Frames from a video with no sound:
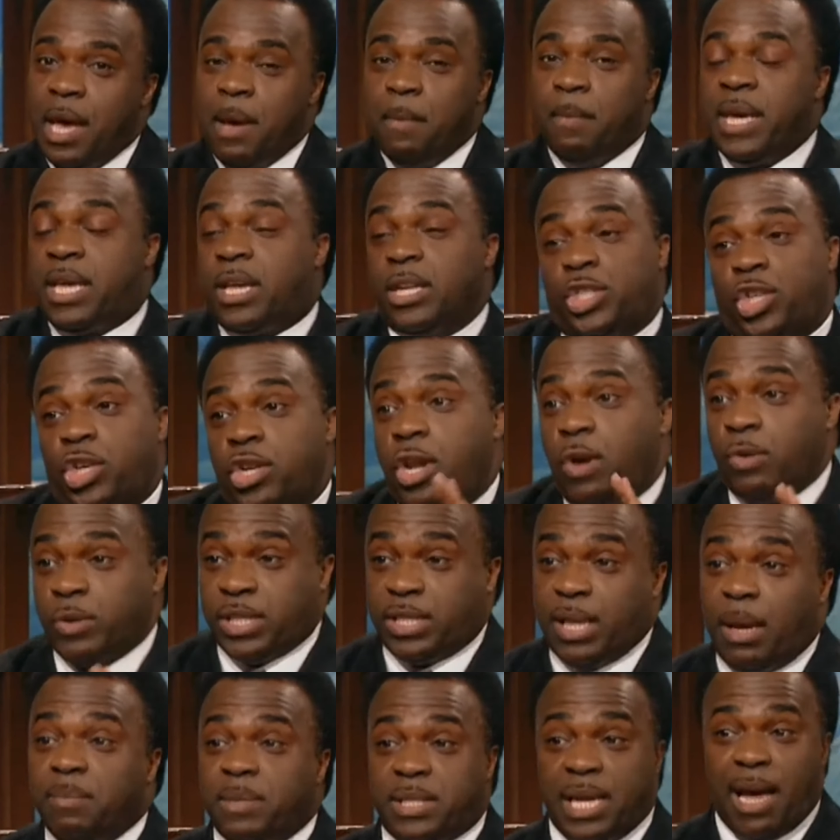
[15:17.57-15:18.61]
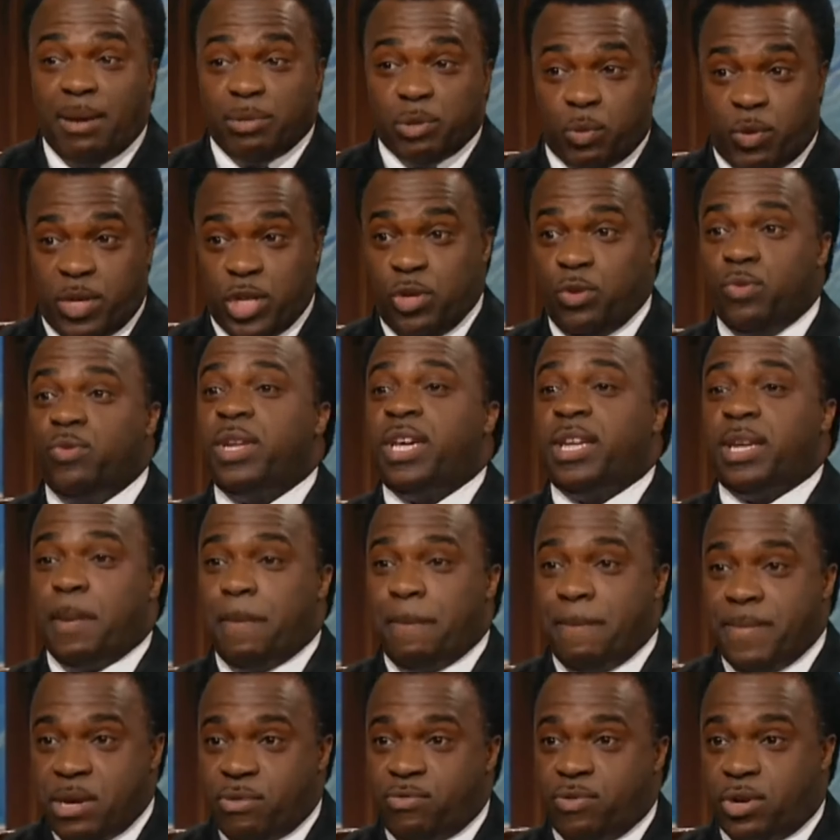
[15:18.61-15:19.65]
Because you know, sometimes when you need a
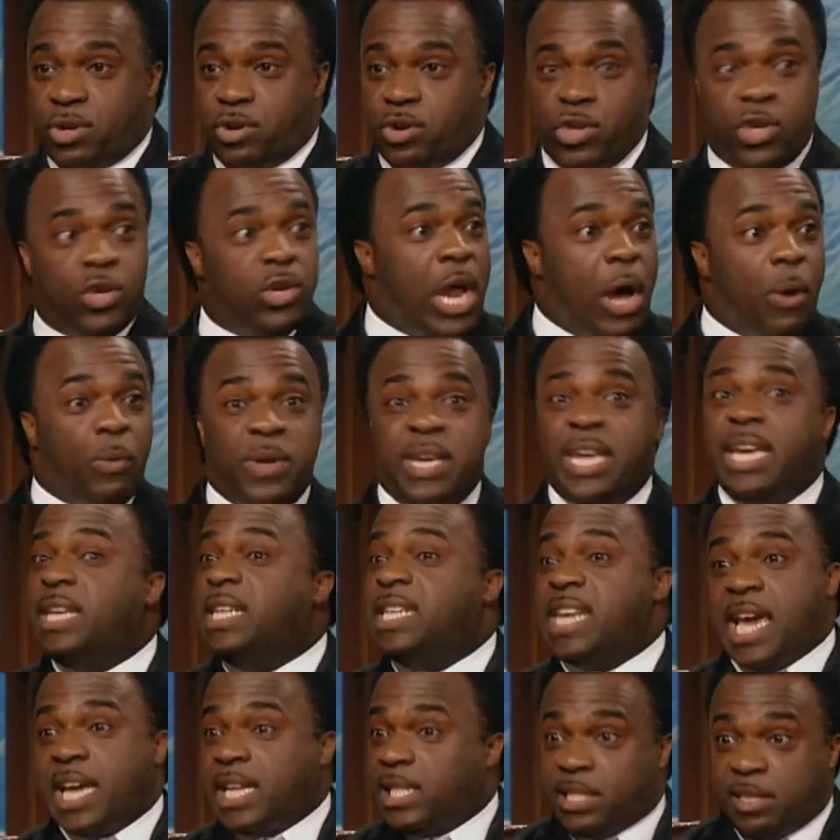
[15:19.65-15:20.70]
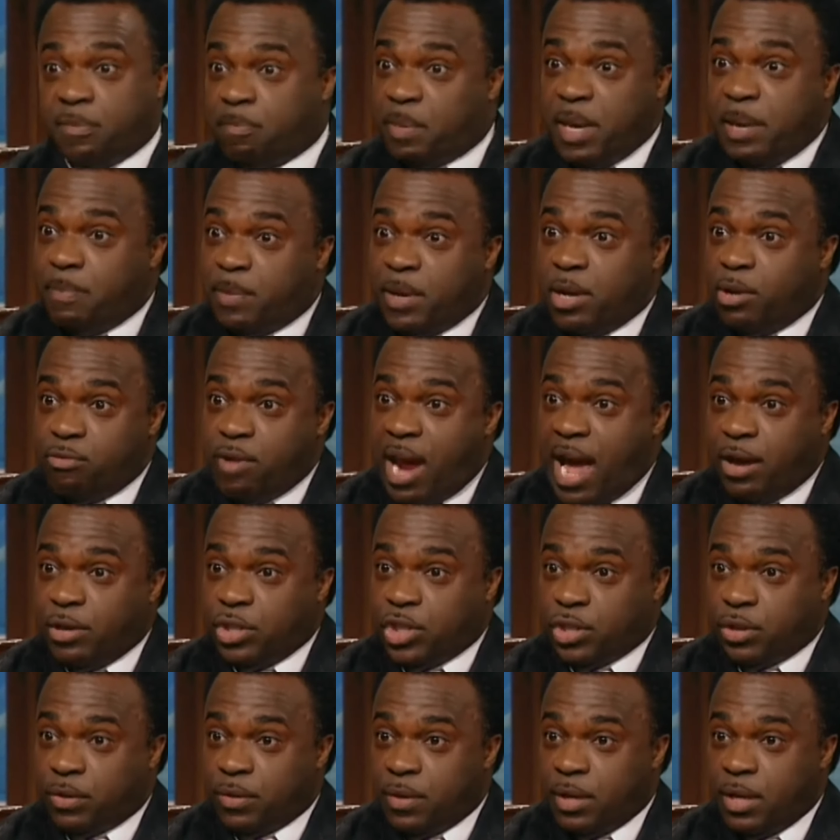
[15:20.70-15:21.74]
miracle, you don't need negative people around
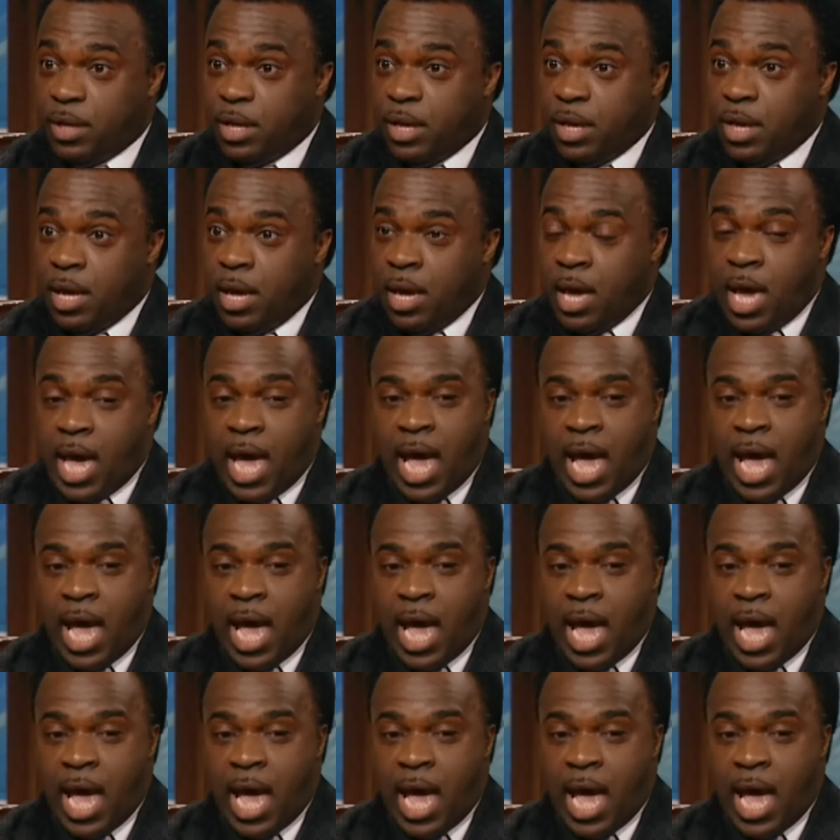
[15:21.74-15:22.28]
you. Exactly.